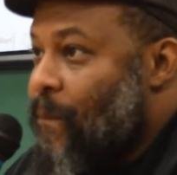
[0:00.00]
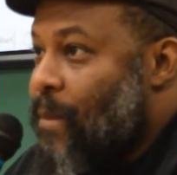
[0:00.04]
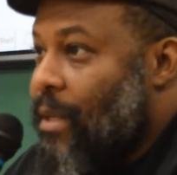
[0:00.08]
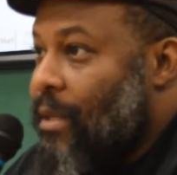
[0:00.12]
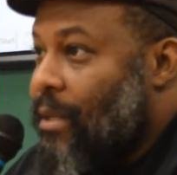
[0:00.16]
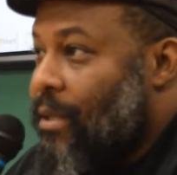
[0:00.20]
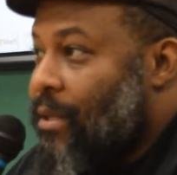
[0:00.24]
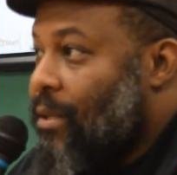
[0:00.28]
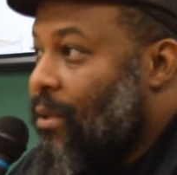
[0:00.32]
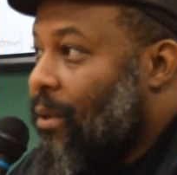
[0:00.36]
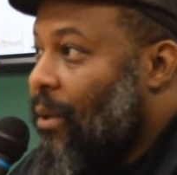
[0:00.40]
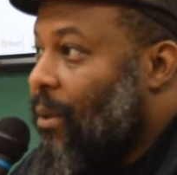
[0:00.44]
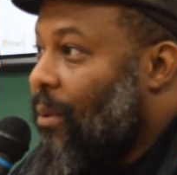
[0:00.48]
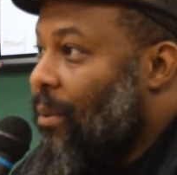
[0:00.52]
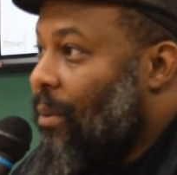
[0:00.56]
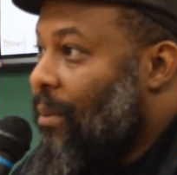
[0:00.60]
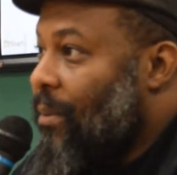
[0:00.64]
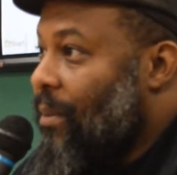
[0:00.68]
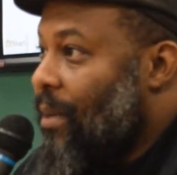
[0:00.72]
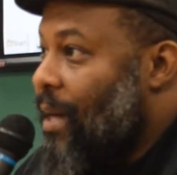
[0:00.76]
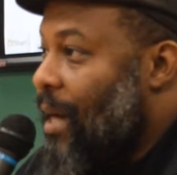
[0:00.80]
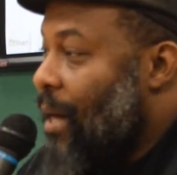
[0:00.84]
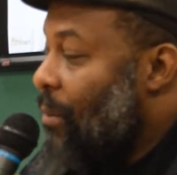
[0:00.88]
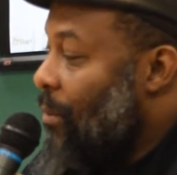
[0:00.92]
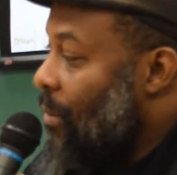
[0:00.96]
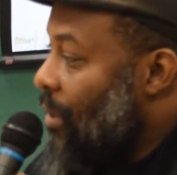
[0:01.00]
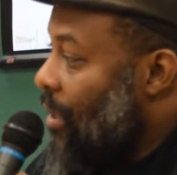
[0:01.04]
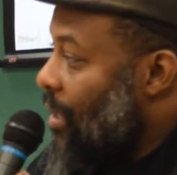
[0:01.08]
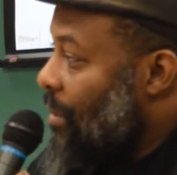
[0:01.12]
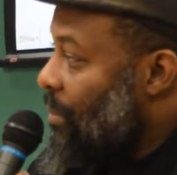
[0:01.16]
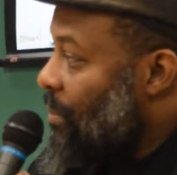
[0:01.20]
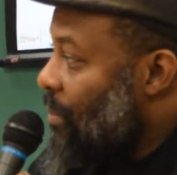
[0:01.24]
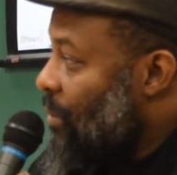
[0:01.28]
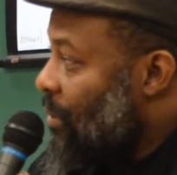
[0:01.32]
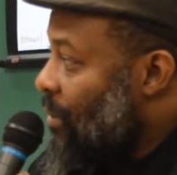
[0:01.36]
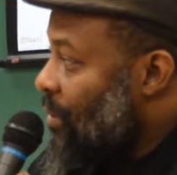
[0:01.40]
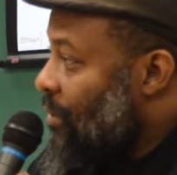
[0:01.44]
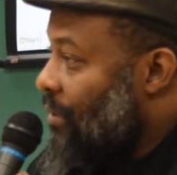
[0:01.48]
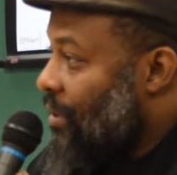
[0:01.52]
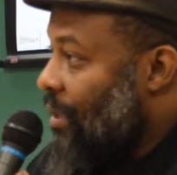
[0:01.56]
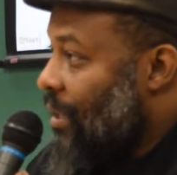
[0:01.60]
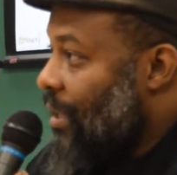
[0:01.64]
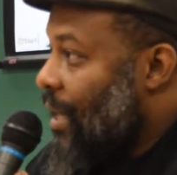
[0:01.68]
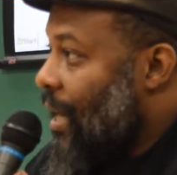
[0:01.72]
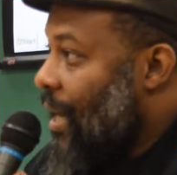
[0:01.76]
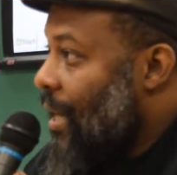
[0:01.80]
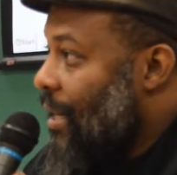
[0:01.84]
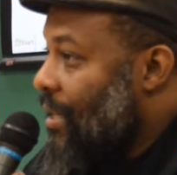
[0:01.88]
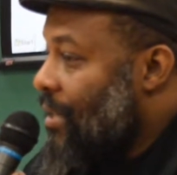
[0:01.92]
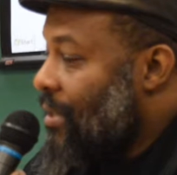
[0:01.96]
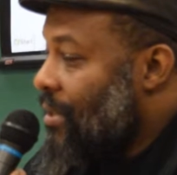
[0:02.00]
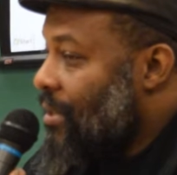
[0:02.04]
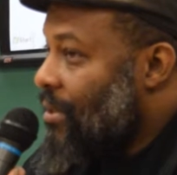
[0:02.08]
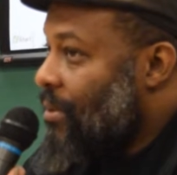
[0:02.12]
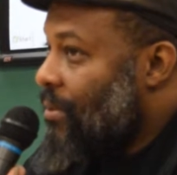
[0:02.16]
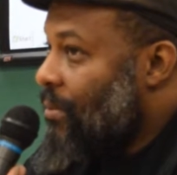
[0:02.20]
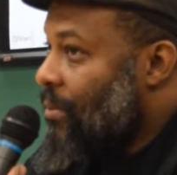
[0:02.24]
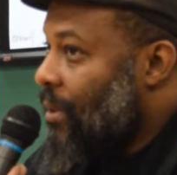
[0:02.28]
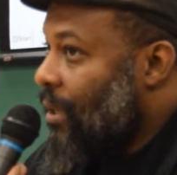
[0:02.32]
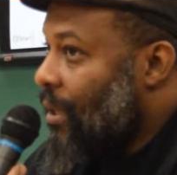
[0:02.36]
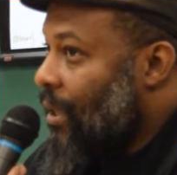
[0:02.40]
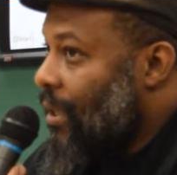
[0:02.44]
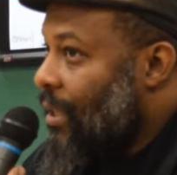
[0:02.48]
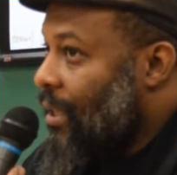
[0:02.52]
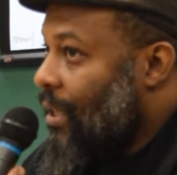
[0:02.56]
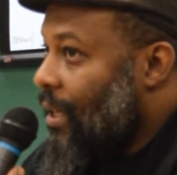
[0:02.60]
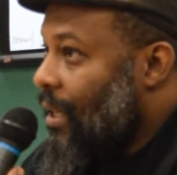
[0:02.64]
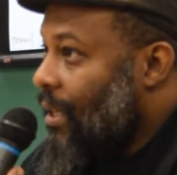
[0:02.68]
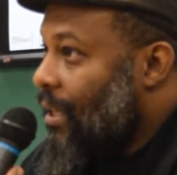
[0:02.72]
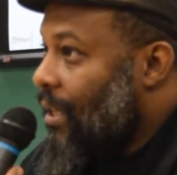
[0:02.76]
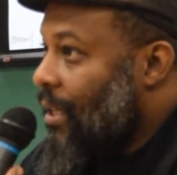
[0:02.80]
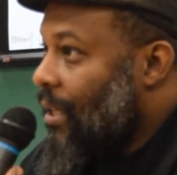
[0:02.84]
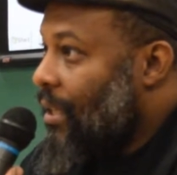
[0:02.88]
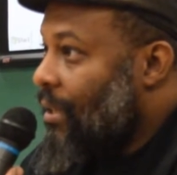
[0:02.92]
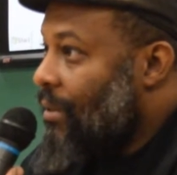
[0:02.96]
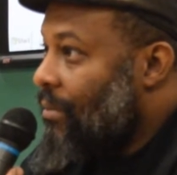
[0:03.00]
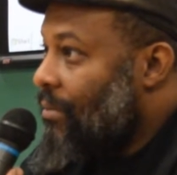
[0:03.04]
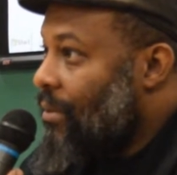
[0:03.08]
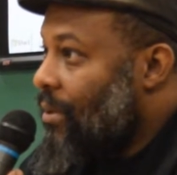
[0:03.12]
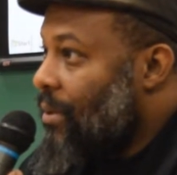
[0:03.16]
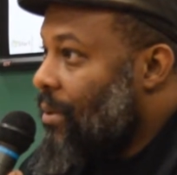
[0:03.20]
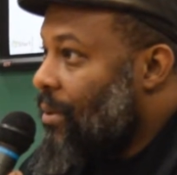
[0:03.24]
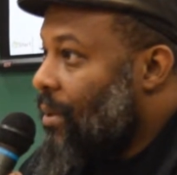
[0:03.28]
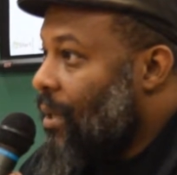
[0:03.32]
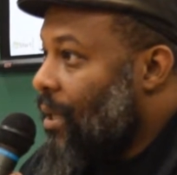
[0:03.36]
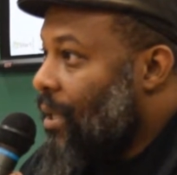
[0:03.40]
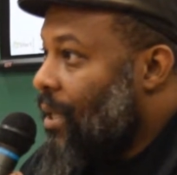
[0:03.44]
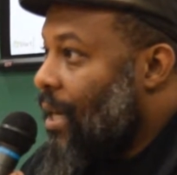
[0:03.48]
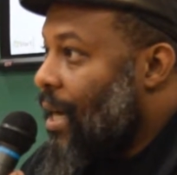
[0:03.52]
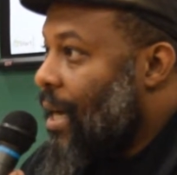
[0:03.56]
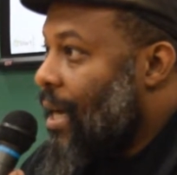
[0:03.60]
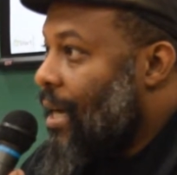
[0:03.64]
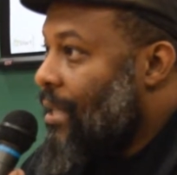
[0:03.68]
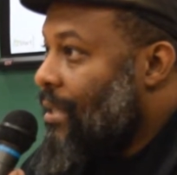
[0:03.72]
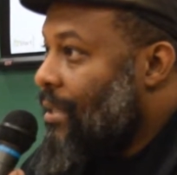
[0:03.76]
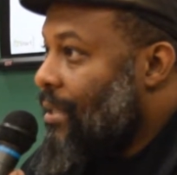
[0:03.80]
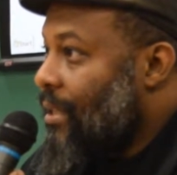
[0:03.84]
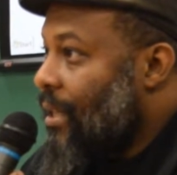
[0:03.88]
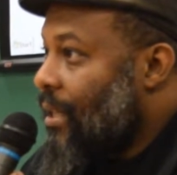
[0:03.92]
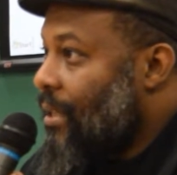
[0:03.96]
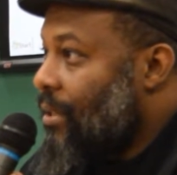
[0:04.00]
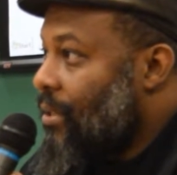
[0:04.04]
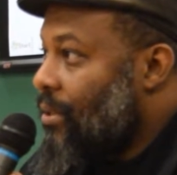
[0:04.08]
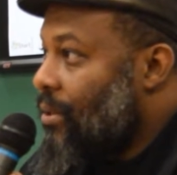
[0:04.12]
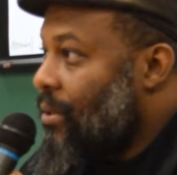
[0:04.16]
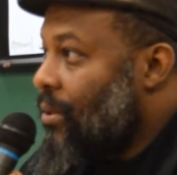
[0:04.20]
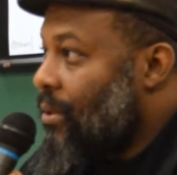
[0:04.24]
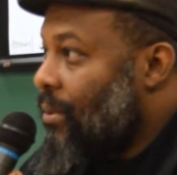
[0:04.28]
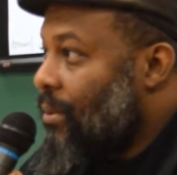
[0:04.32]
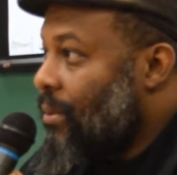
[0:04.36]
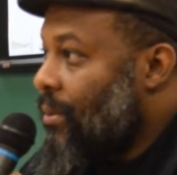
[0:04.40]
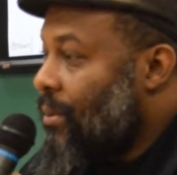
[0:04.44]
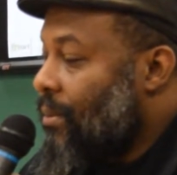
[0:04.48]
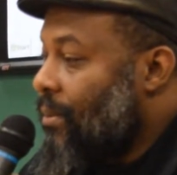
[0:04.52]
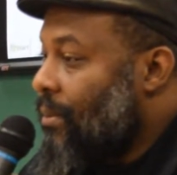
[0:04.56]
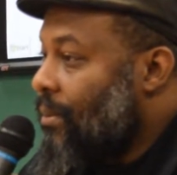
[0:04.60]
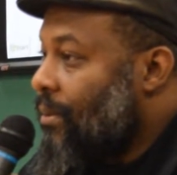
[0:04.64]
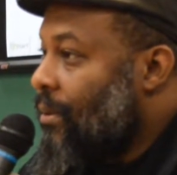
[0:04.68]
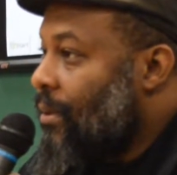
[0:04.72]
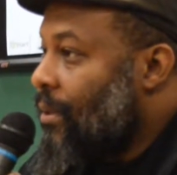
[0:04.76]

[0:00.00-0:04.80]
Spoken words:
So I want to move to that and just really kind of give you a context to